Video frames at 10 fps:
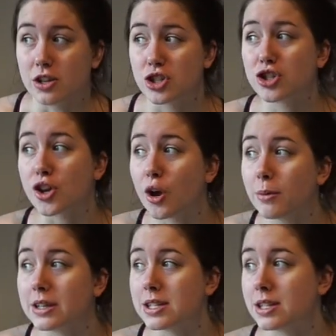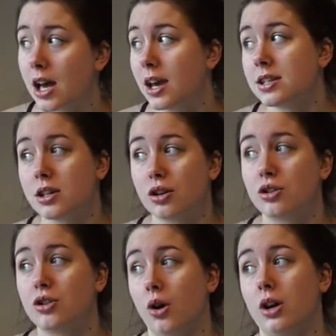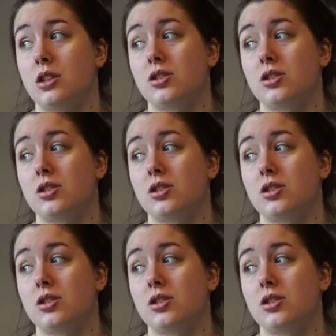There's so many societies that you can join,